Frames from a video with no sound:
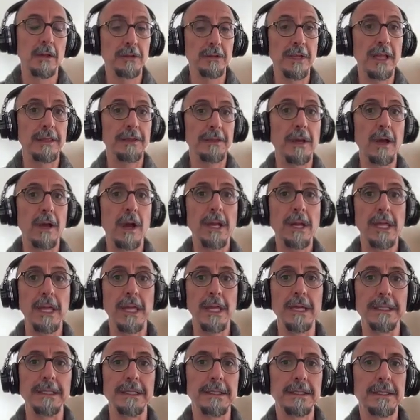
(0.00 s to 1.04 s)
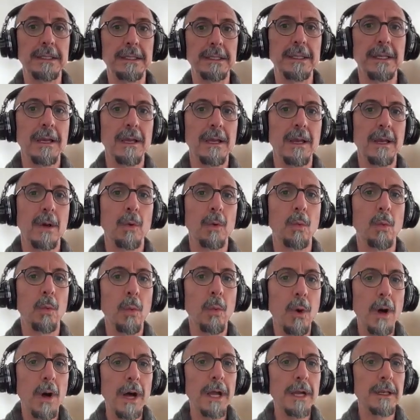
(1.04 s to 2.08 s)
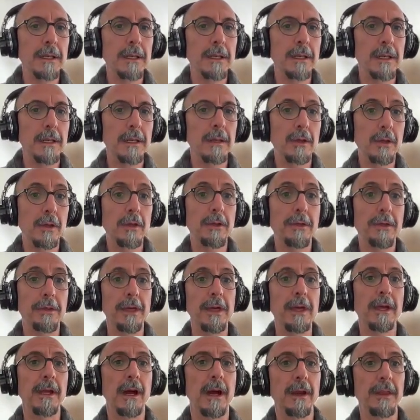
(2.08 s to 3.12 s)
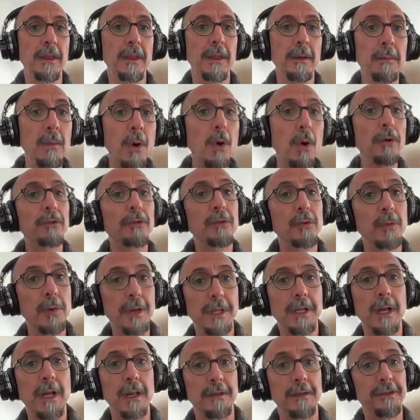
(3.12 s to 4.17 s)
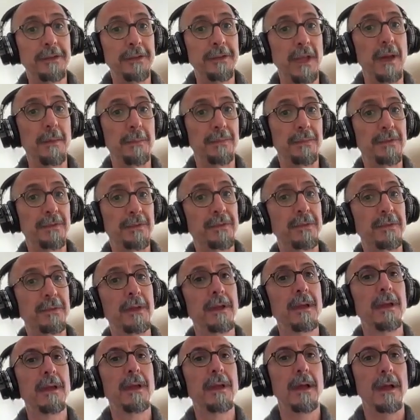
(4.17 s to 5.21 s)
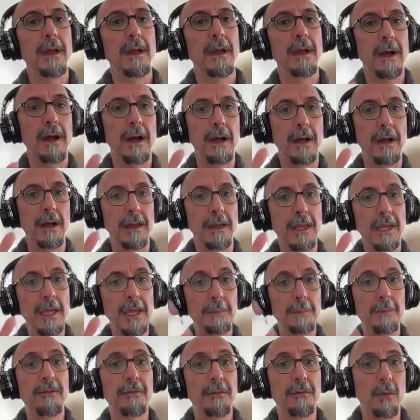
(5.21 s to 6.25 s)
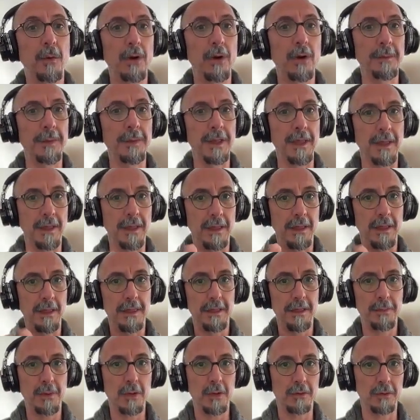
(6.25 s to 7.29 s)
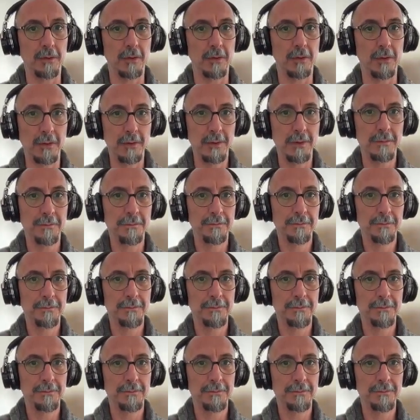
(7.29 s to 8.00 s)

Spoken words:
tell the audience, what do you think are the most critical steps in performing the protocol?